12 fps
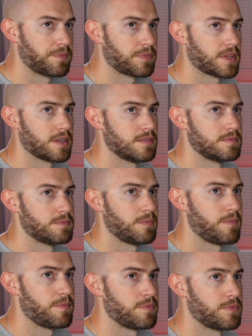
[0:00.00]

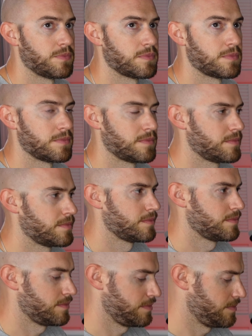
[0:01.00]

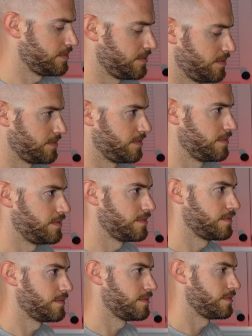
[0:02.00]

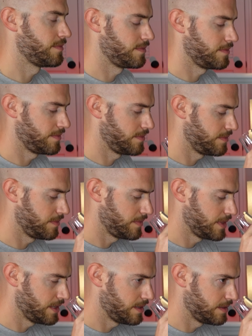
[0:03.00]

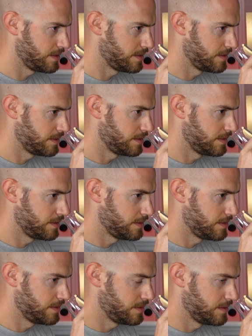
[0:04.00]

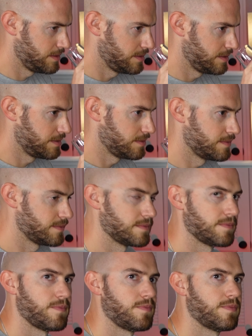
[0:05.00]

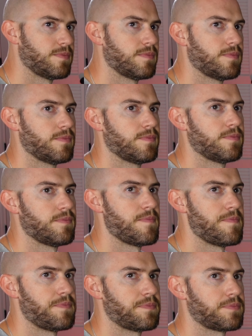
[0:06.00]

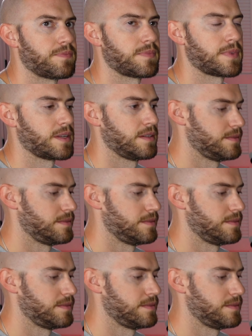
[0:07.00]
(silent)